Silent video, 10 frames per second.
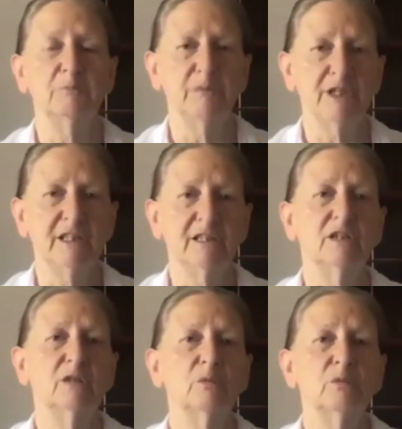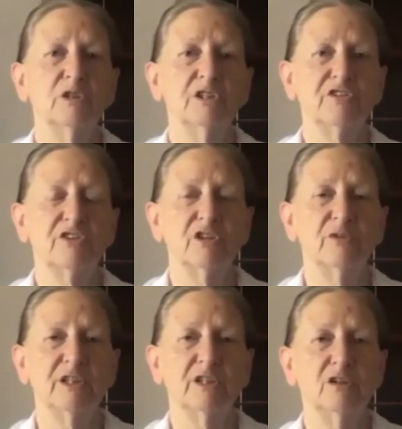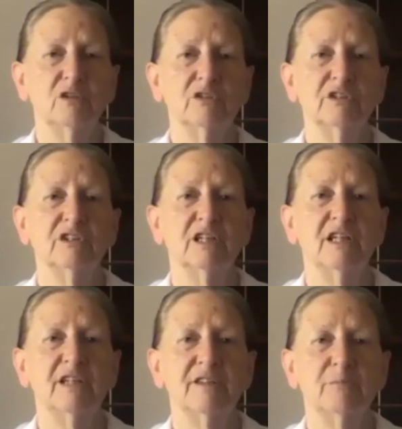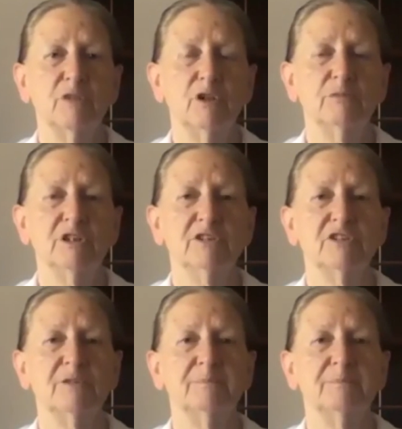big what is going on at the moment.